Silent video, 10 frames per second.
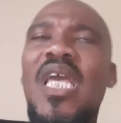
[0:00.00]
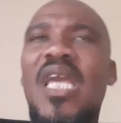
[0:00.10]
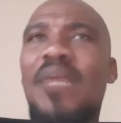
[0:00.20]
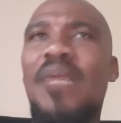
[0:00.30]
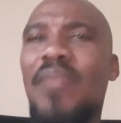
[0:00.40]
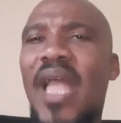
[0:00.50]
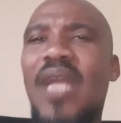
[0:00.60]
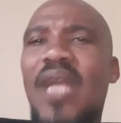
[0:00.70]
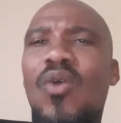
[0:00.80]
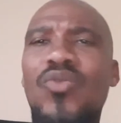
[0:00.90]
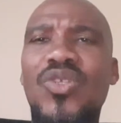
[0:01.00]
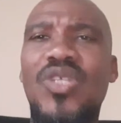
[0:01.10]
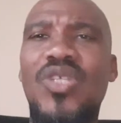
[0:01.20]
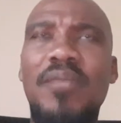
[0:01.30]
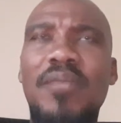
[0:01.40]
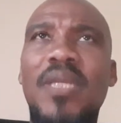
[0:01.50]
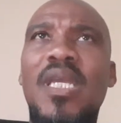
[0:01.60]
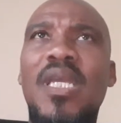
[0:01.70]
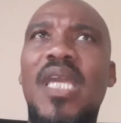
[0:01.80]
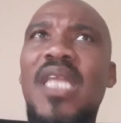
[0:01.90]
and black ownership
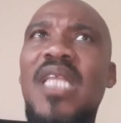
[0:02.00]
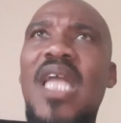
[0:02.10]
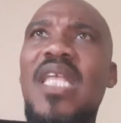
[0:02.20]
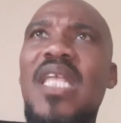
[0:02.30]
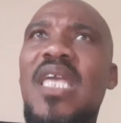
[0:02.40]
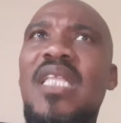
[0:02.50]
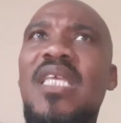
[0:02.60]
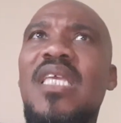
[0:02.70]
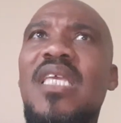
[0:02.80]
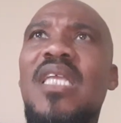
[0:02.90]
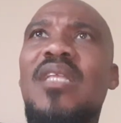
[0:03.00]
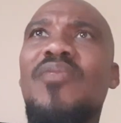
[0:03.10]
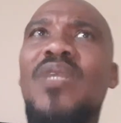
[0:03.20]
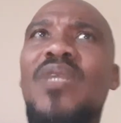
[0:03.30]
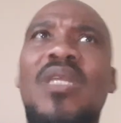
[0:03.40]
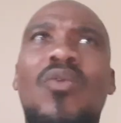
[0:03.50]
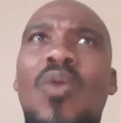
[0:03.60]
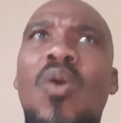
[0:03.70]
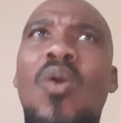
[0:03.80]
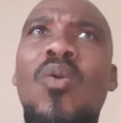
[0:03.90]
in the
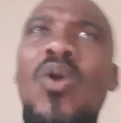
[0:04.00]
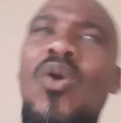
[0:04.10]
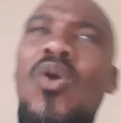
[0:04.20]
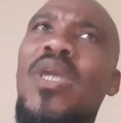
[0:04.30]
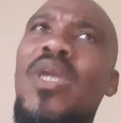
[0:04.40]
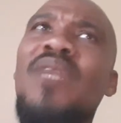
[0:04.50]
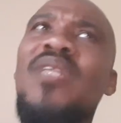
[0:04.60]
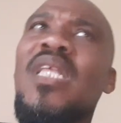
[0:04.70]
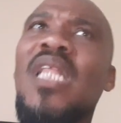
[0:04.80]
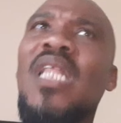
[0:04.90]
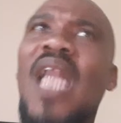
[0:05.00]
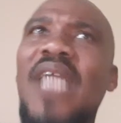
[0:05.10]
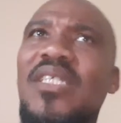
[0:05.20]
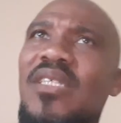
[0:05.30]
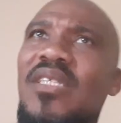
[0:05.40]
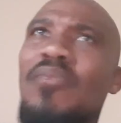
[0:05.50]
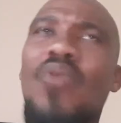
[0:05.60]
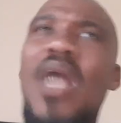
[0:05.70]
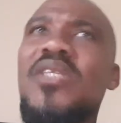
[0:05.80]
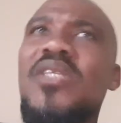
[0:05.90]
grow or even in the licensing
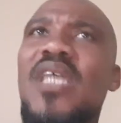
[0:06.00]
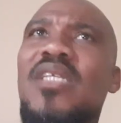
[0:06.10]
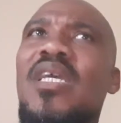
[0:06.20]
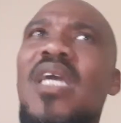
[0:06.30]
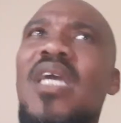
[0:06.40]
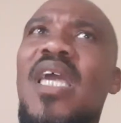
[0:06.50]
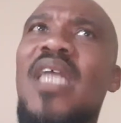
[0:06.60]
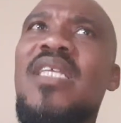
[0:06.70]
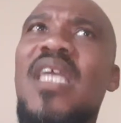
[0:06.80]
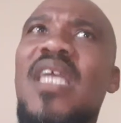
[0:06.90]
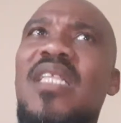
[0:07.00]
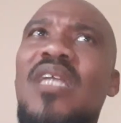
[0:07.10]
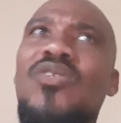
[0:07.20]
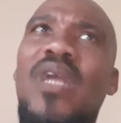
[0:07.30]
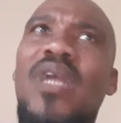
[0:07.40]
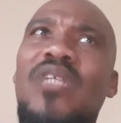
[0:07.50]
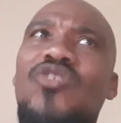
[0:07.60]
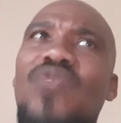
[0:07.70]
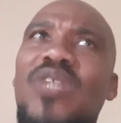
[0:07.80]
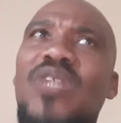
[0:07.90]
process, and yet they're trying to
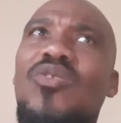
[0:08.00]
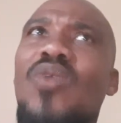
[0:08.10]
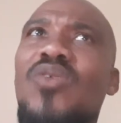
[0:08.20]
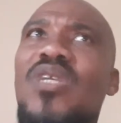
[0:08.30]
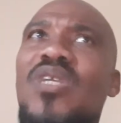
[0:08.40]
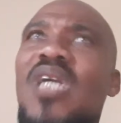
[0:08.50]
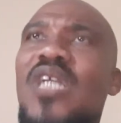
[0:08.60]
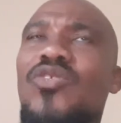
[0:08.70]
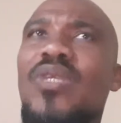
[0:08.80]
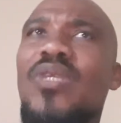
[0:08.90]
stretch across the country.